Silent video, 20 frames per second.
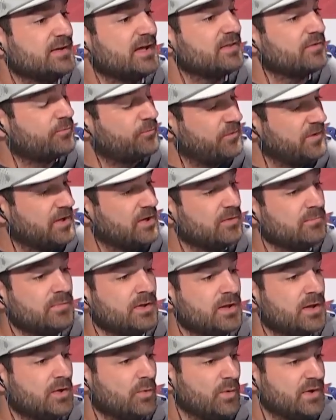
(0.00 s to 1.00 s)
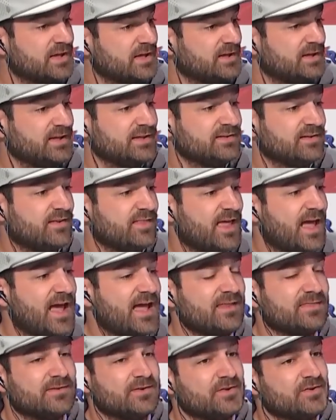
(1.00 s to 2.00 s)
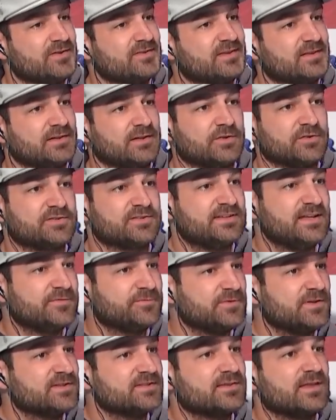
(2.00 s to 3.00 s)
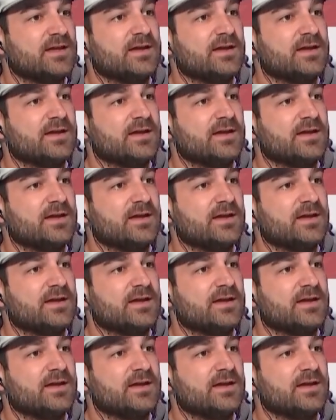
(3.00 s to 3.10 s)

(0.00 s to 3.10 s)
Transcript: Now, the film, we can get into that. There is a little stiffness